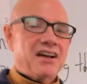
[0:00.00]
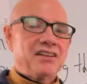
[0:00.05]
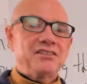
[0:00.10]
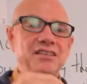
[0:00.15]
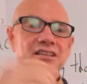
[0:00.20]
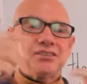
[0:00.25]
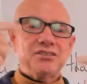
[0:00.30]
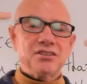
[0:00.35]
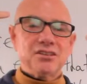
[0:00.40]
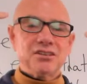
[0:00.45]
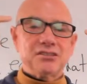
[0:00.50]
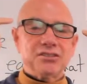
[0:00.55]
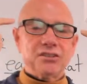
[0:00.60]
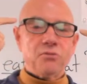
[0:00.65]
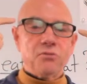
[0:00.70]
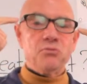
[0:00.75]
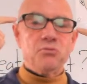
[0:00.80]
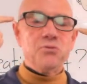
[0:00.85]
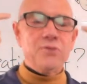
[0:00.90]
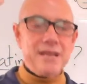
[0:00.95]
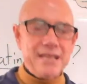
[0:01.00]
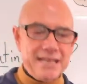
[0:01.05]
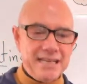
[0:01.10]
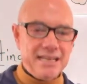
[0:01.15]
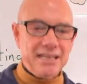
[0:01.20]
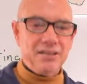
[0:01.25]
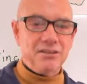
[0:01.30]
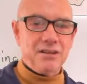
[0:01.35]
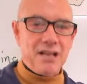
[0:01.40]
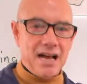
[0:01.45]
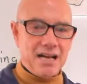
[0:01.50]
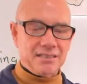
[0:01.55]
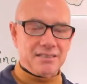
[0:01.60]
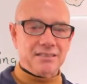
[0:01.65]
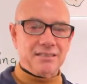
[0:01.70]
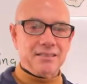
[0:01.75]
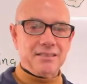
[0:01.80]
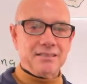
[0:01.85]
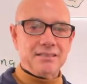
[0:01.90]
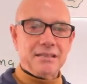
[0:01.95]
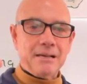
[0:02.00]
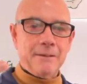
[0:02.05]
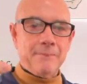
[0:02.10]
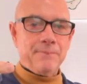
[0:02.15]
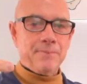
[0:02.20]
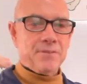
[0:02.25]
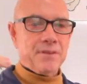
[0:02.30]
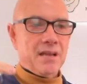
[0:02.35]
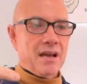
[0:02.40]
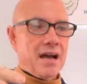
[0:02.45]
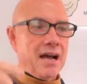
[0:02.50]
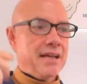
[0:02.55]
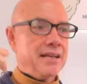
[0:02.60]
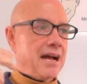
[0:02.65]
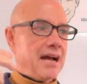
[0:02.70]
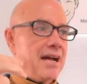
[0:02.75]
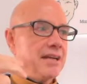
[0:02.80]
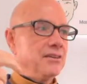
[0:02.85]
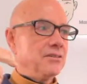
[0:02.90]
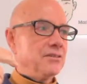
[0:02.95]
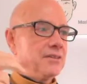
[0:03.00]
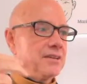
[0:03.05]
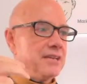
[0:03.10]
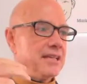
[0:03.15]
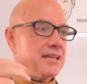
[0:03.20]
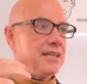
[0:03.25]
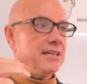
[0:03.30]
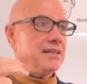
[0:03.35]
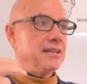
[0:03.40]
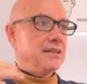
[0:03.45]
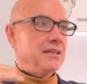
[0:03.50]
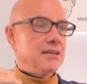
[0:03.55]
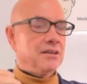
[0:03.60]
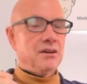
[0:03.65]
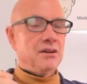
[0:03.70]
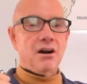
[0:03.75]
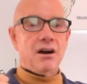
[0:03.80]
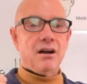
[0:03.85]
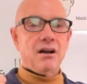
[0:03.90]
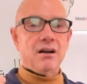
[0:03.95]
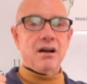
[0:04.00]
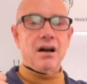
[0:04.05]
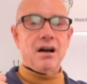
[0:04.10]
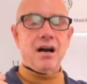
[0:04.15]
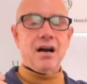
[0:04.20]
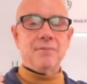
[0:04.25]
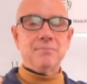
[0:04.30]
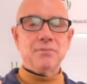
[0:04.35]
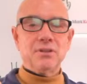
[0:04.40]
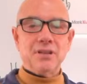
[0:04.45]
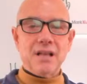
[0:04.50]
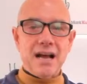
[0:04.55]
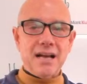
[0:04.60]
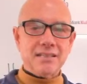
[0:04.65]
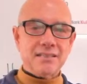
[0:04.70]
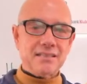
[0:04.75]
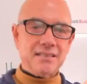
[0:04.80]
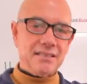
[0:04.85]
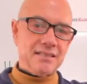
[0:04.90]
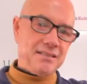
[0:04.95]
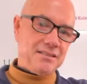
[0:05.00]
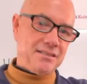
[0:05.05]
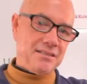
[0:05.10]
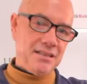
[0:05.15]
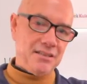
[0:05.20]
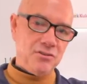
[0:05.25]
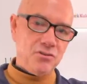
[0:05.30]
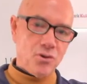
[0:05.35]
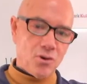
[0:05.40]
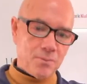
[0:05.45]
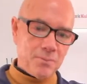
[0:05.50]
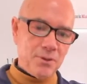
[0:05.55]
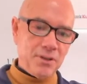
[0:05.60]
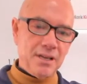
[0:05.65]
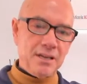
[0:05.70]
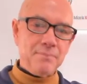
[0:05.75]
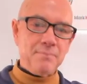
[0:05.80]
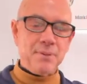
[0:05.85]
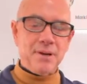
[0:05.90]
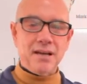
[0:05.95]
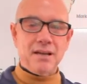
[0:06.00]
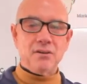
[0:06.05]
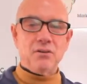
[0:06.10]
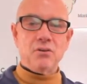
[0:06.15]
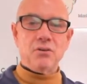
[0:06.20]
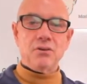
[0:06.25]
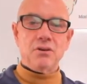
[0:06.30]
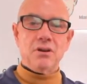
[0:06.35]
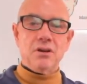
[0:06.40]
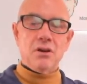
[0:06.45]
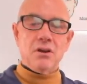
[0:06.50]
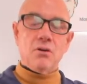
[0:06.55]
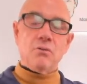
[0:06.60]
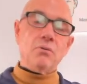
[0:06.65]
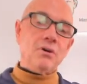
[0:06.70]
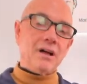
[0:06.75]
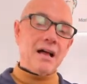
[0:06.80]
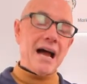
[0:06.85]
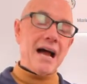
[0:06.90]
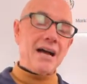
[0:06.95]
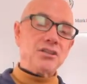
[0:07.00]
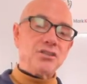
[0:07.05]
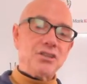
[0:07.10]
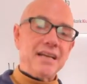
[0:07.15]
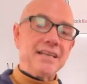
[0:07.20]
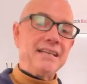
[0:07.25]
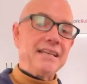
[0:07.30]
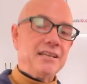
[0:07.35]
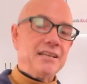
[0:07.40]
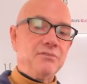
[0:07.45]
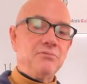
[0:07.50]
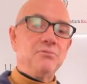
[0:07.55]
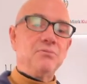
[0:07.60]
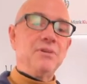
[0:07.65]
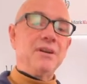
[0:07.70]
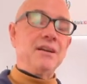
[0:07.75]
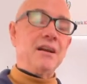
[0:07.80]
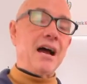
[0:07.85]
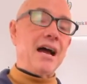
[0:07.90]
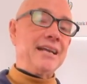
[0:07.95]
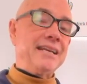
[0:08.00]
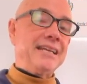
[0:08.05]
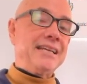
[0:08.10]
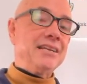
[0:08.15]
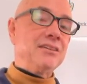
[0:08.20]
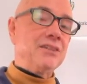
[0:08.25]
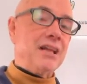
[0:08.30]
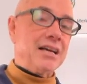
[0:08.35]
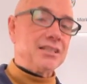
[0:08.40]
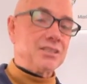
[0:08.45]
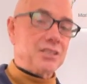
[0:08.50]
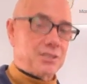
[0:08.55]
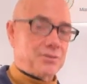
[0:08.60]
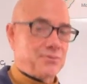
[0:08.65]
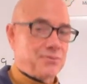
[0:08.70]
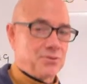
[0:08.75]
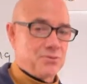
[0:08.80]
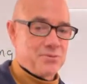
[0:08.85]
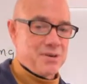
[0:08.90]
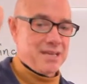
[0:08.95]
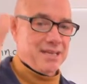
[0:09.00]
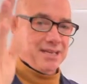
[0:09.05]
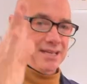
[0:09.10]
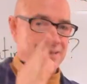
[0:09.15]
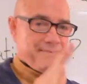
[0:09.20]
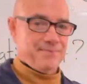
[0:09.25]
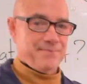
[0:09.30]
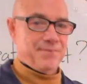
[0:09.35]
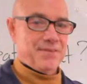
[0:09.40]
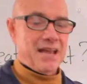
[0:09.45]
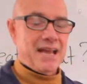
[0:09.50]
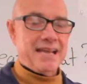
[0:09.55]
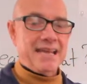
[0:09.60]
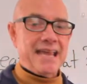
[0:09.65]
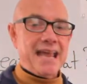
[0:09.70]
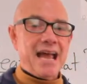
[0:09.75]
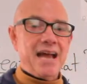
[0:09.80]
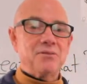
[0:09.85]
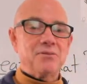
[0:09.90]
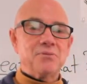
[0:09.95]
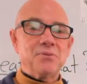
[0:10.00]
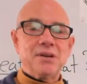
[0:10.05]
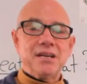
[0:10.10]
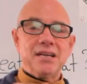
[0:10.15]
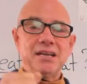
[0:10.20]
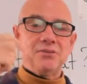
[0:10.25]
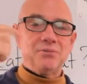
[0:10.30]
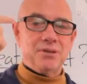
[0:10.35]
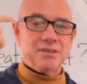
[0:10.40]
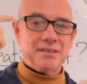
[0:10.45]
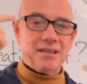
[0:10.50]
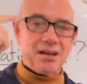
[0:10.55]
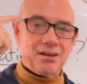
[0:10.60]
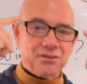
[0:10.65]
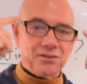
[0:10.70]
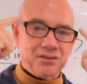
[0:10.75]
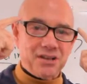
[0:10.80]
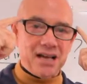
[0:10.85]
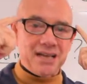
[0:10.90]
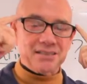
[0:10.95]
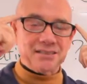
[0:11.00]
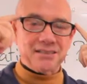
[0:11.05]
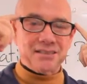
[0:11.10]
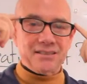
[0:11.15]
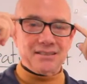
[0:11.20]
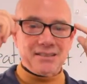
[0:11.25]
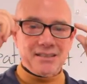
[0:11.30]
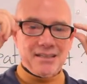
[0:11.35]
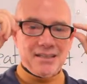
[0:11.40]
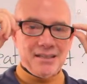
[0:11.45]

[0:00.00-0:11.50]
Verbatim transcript: These are reading glasses. I, I don't need um, glasses normally, but well, actually, I need I need glasses for reading. I can't read without glasses.